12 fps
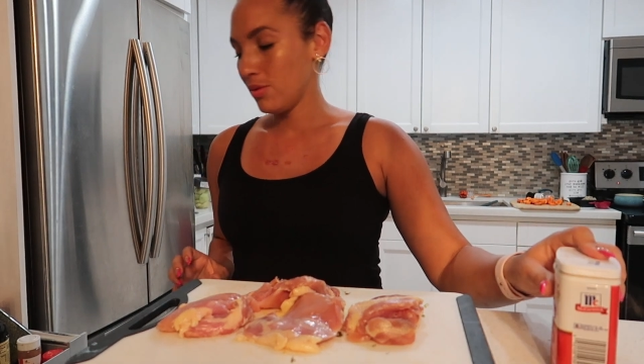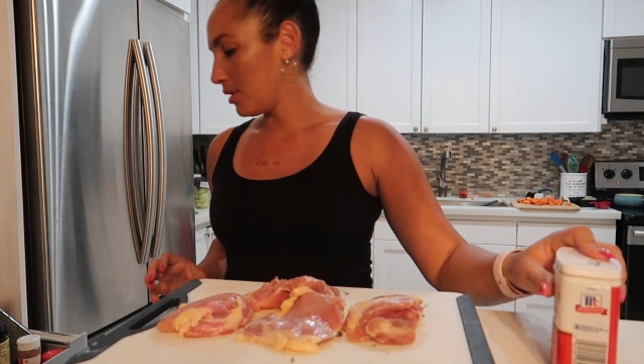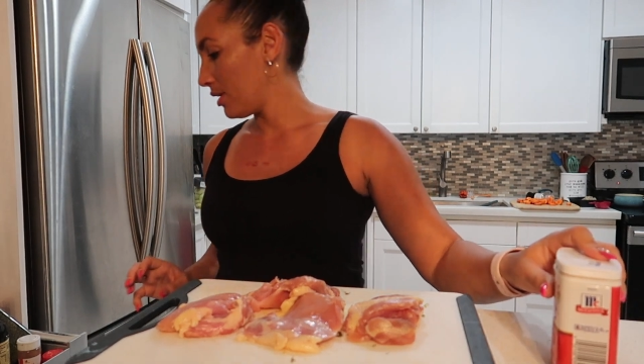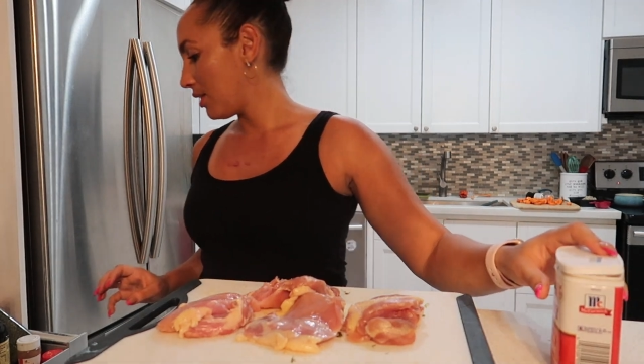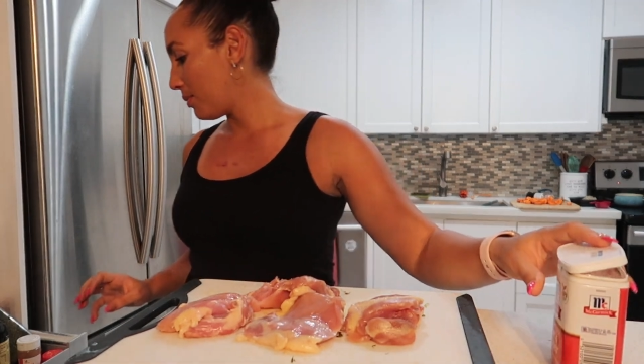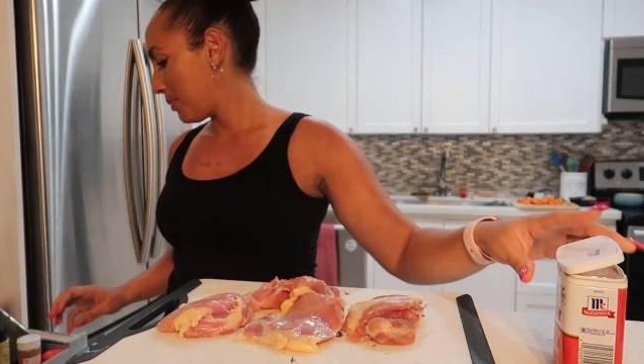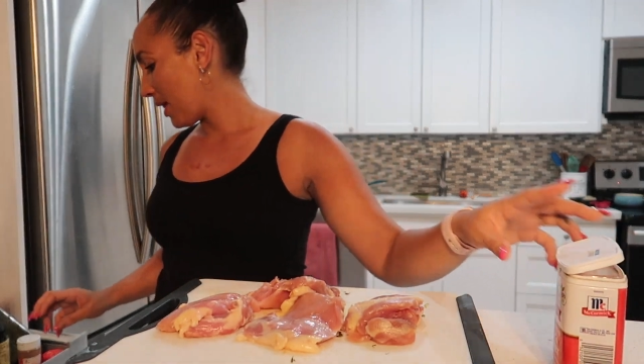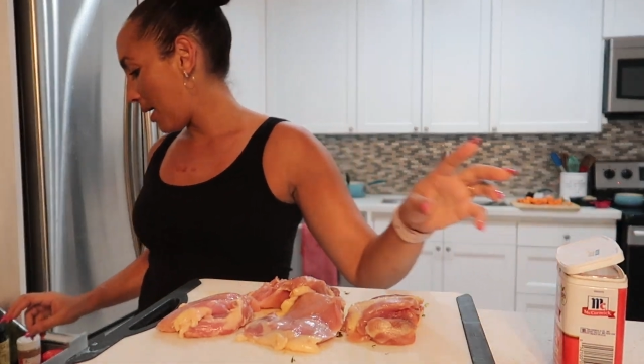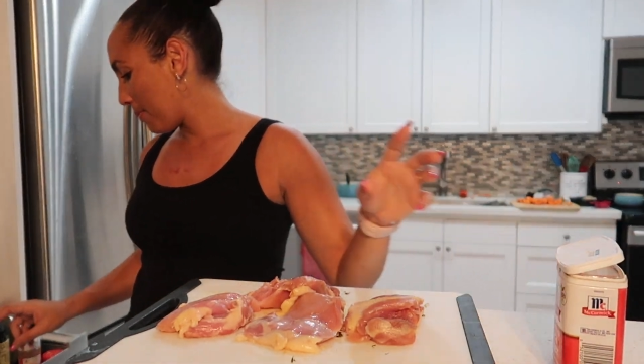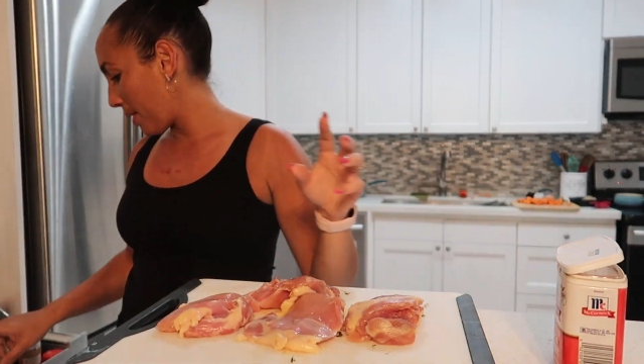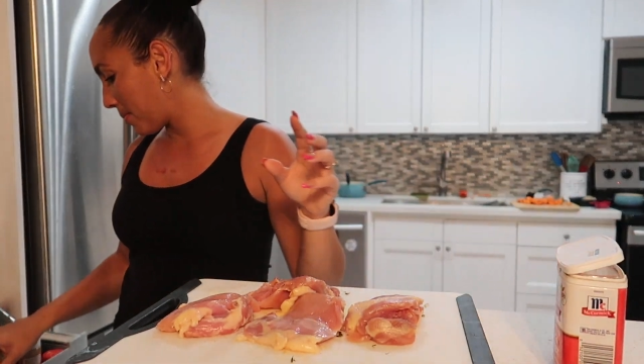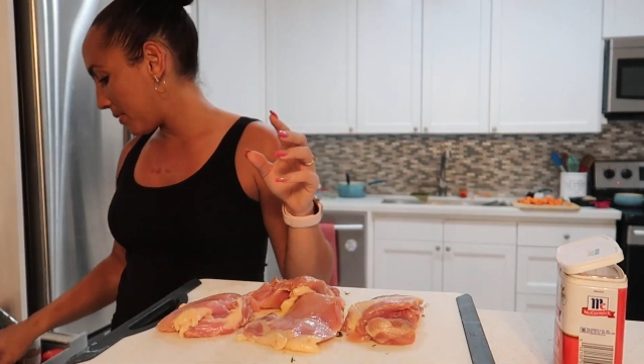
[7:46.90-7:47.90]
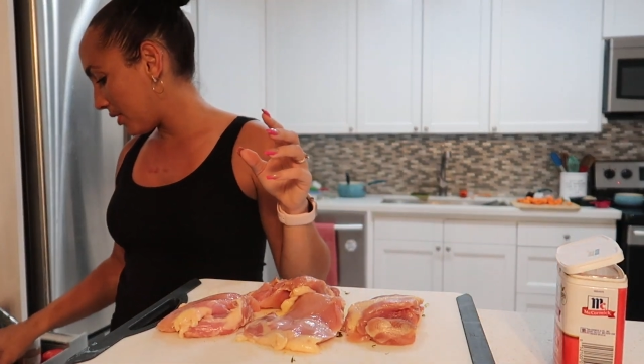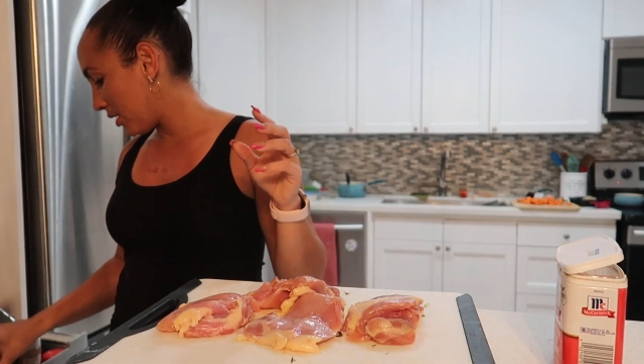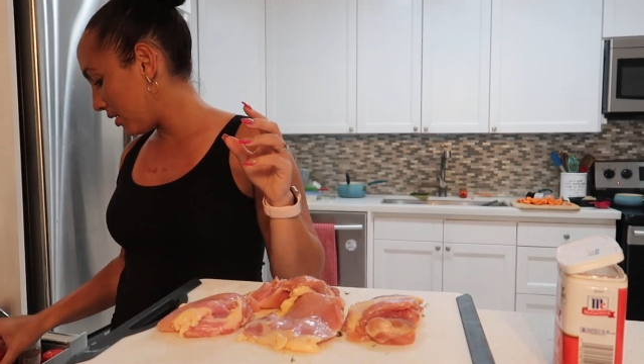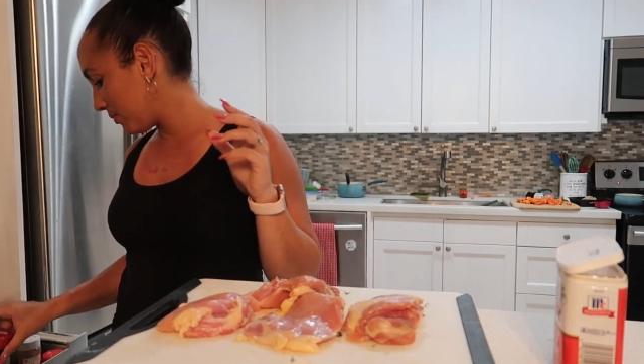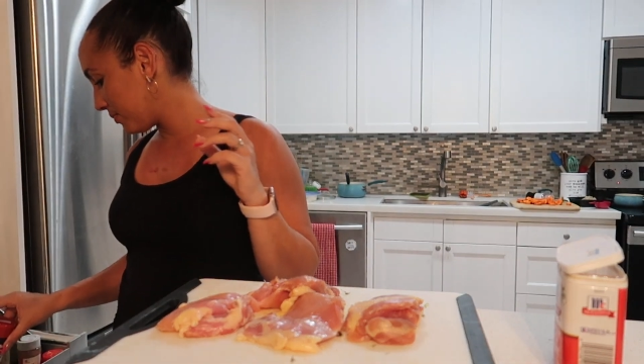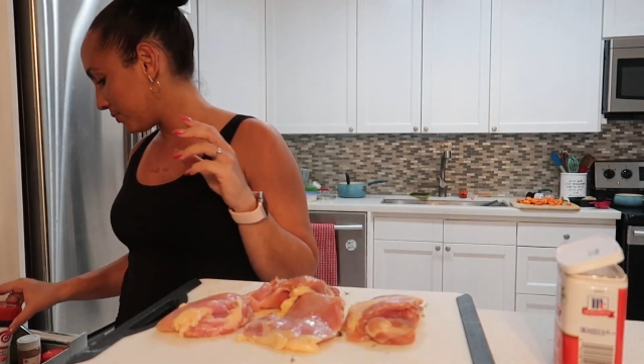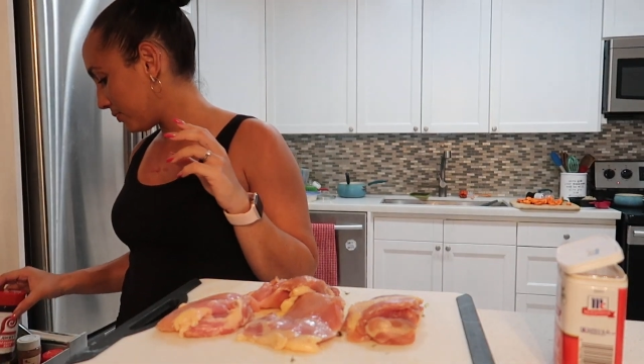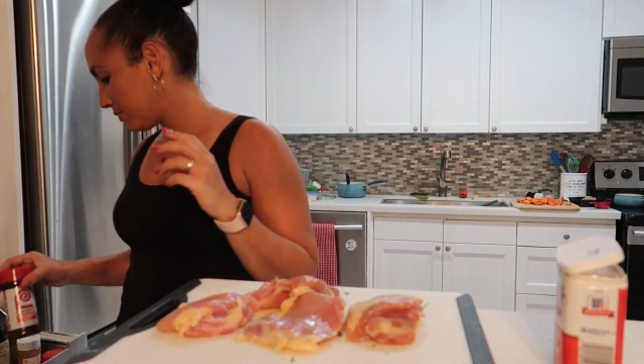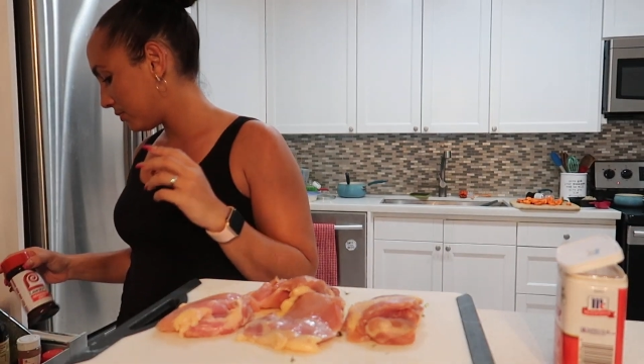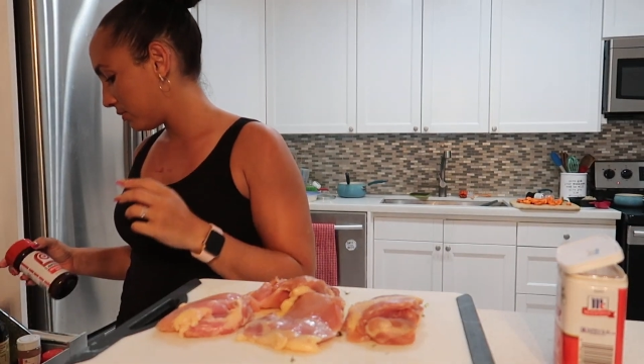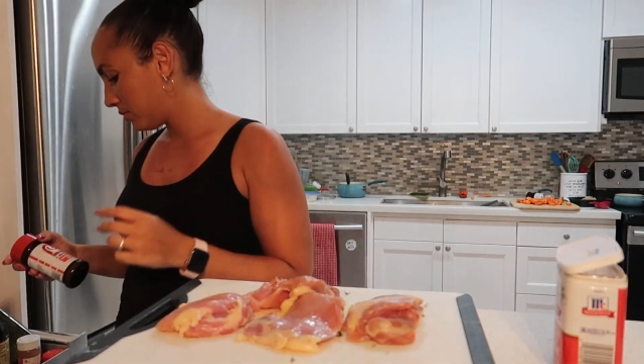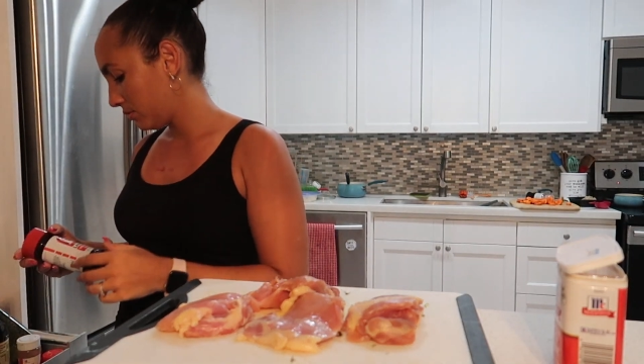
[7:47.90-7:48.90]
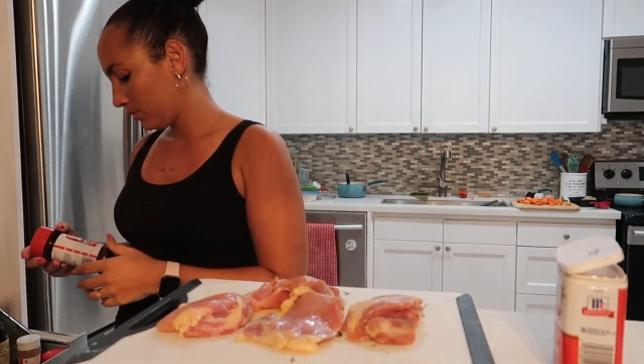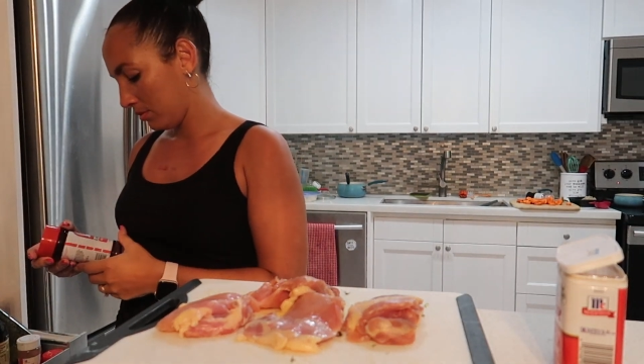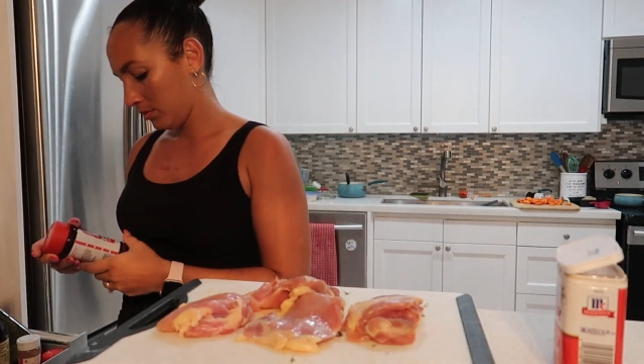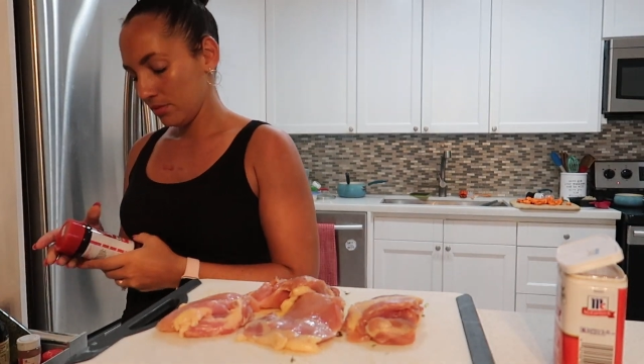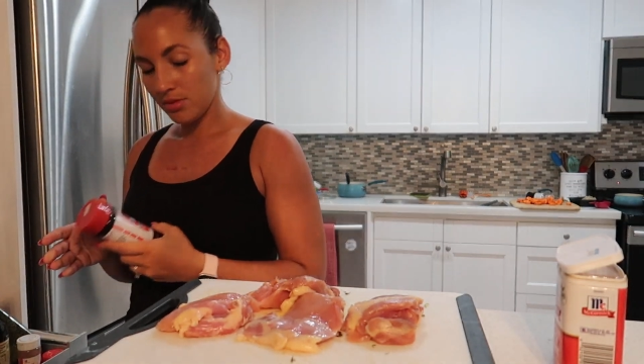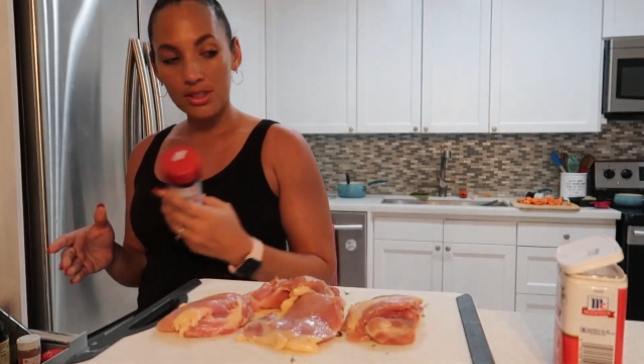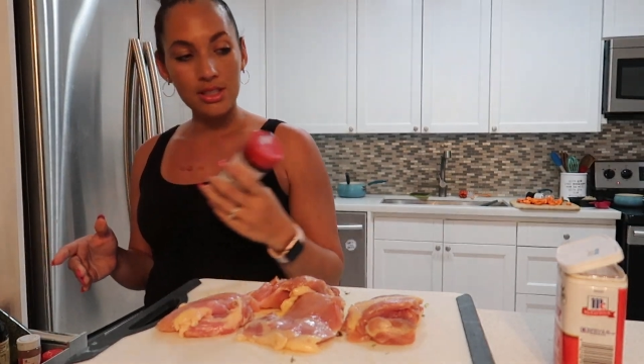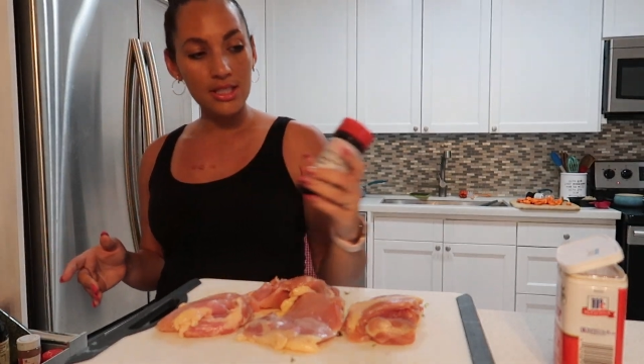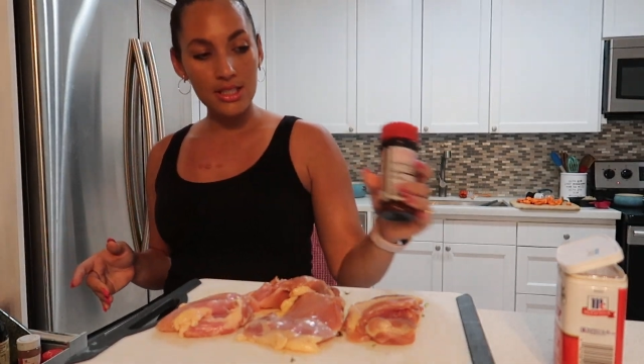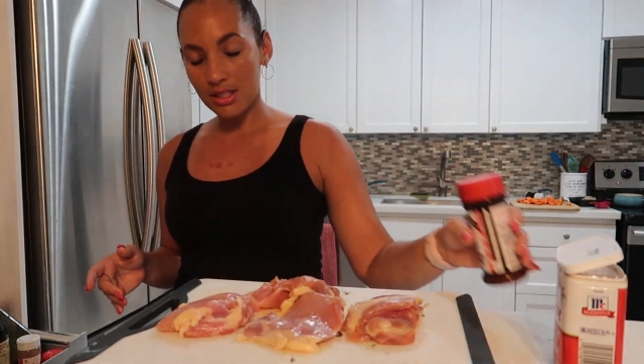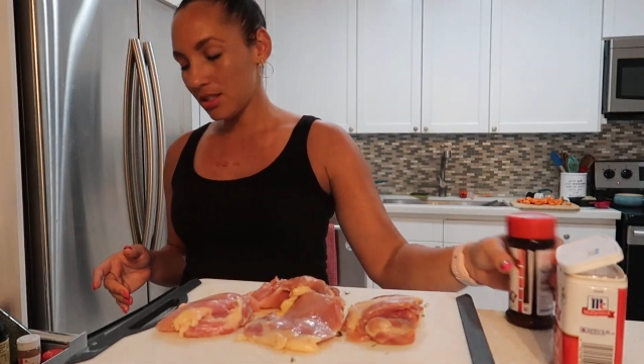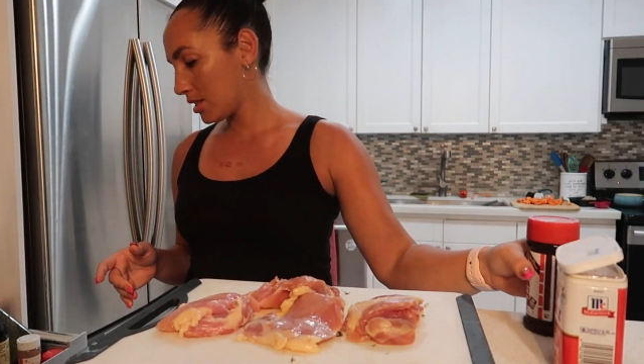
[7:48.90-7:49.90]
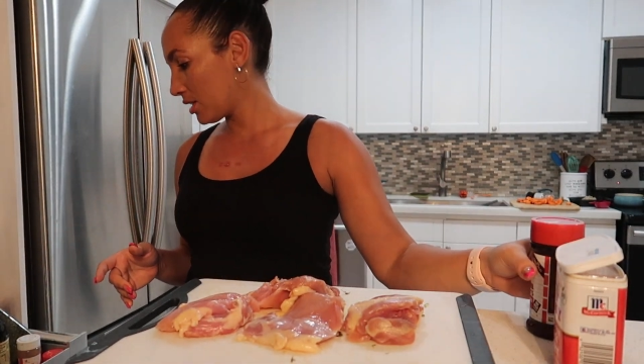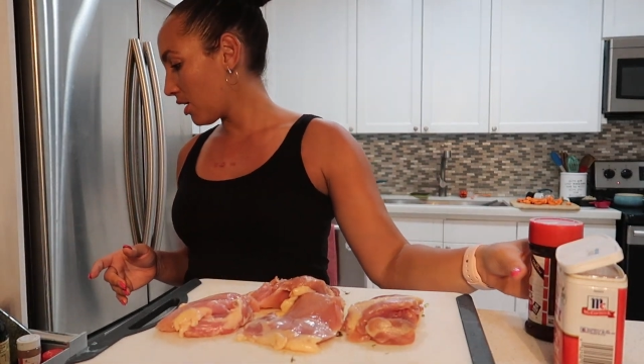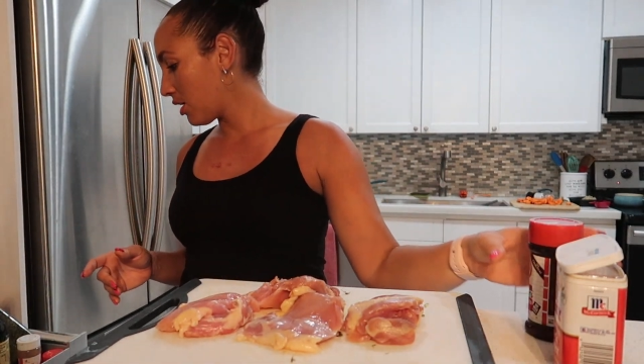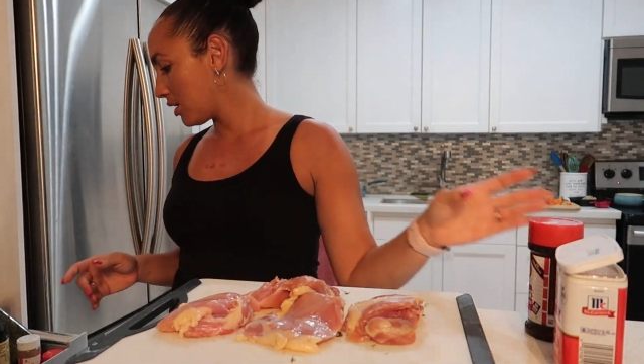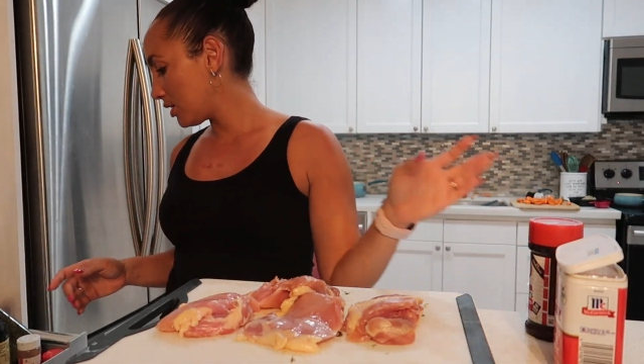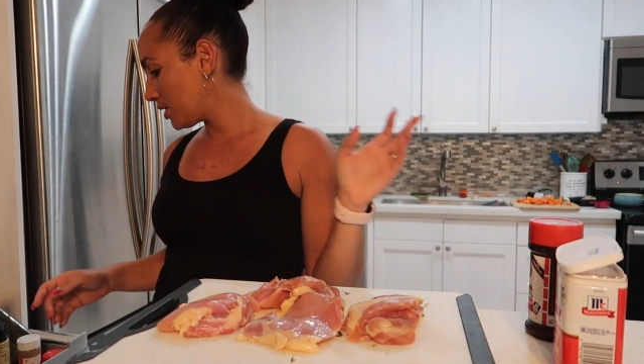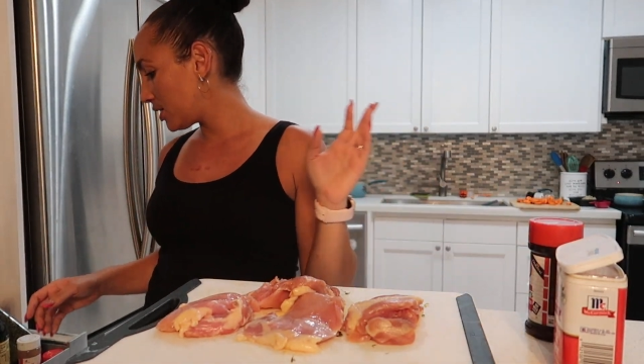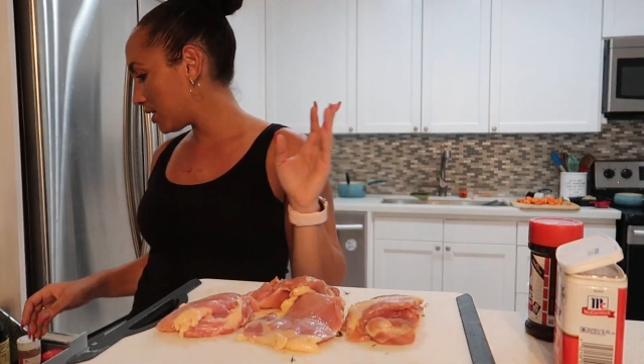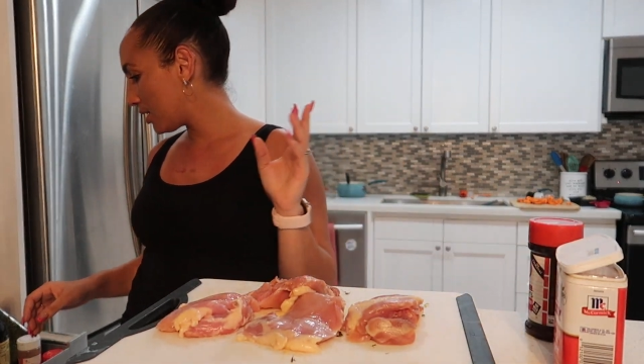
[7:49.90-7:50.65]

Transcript: with black pepper, seasoned salt,